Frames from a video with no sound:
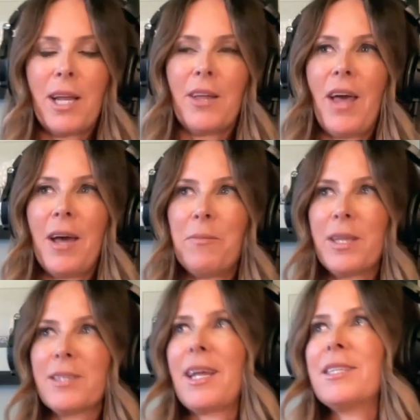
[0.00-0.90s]
on that,
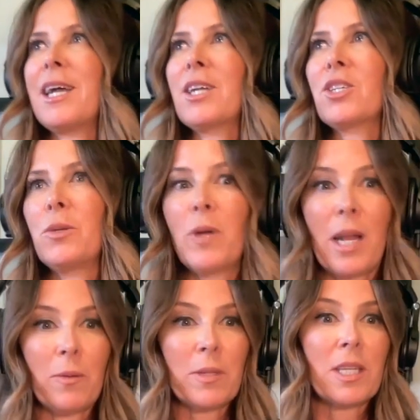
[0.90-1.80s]
because that's actually when
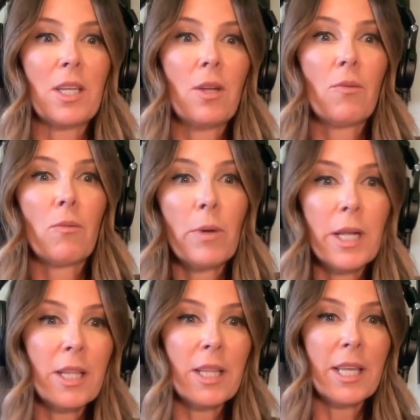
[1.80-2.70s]
I was in
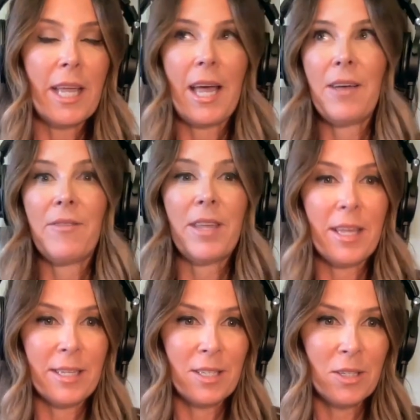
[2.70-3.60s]
really heavy
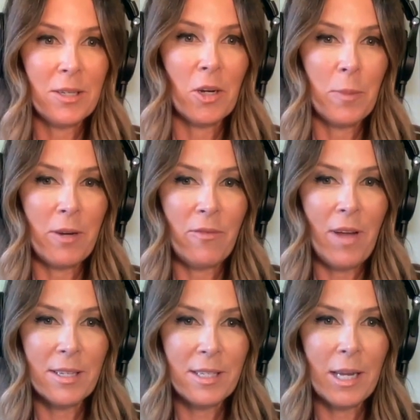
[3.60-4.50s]
into intermittent
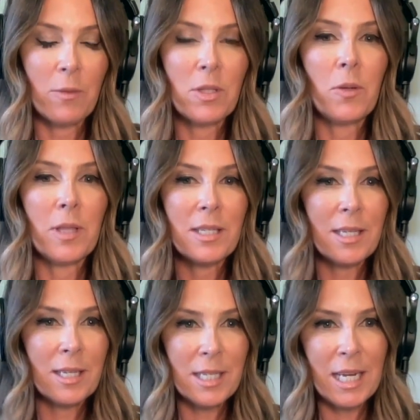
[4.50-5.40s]
fasting. I was doing the
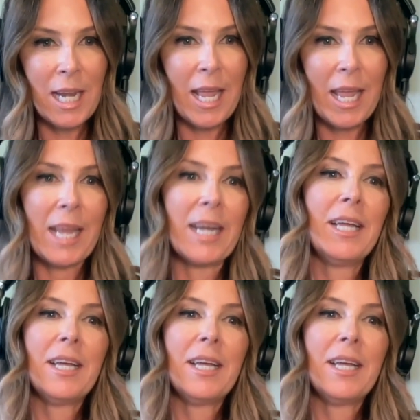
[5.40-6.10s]
16/8.